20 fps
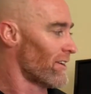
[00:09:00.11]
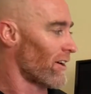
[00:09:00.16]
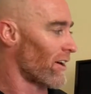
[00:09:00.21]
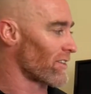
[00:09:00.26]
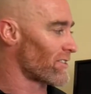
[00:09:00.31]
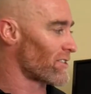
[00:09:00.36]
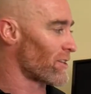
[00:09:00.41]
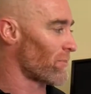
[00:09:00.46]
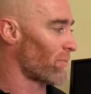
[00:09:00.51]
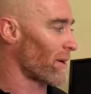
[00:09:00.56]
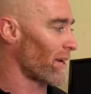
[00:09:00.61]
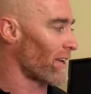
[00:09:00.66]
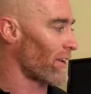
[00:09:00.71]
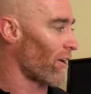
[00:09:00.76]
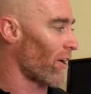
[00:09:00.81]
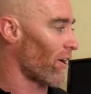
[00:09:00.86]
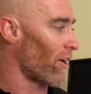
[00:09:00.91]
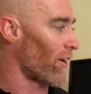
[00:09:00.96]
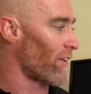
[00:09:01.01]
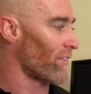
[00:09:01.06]
are typically
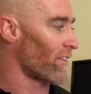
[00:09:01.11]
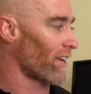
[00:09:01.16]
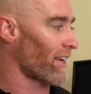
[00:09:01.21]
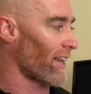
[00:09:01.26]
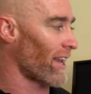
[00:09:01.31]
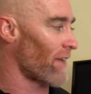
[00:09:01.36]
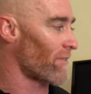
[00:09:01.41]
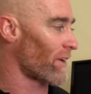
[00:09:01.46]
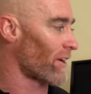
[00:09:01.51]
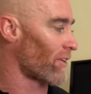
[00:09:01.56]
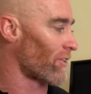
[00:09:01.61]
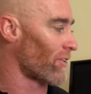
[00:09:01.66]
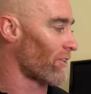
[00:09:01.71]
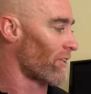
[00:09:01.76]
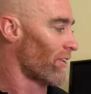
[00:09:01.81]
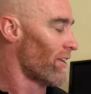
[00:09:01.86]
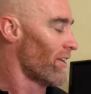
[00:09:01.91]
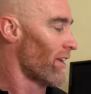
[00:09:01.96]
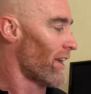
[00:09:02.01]
the clavicle